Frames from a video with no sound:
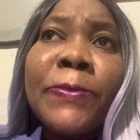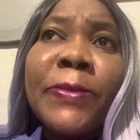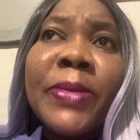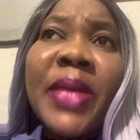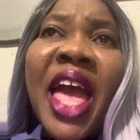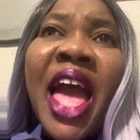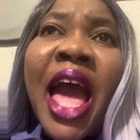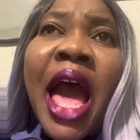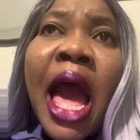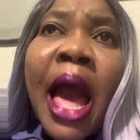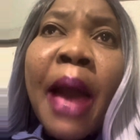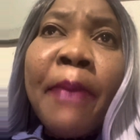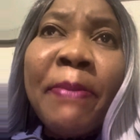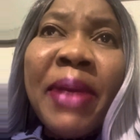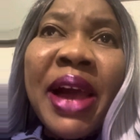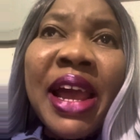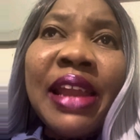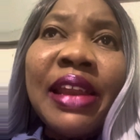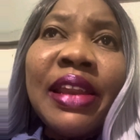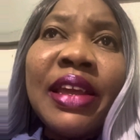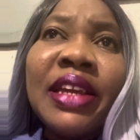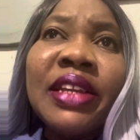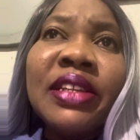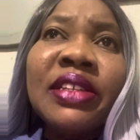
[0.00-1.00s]
how
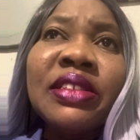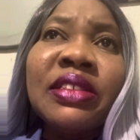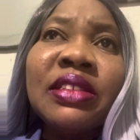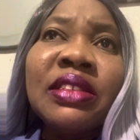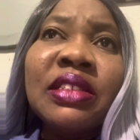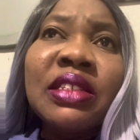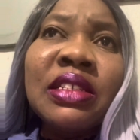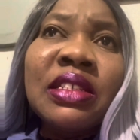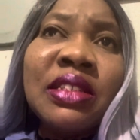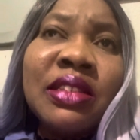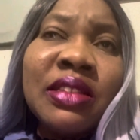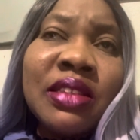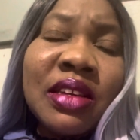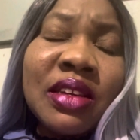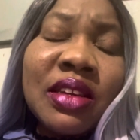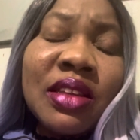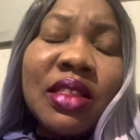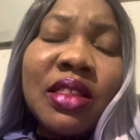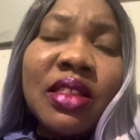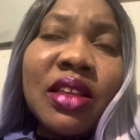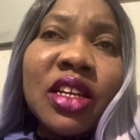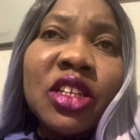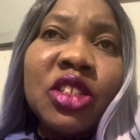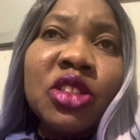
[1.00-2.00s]
Milady's is
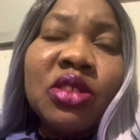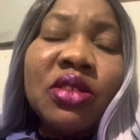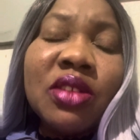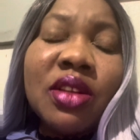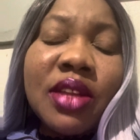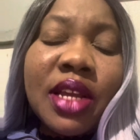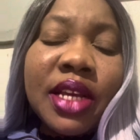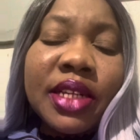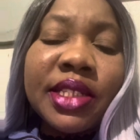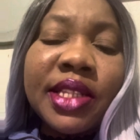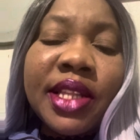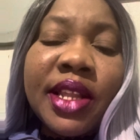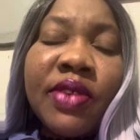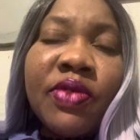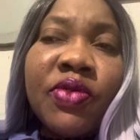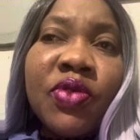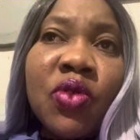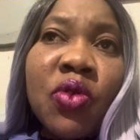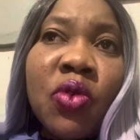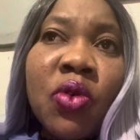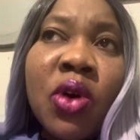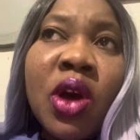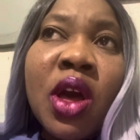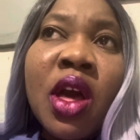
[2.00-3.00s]
taking things to the next
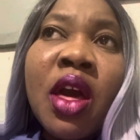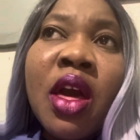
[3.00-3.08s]
level.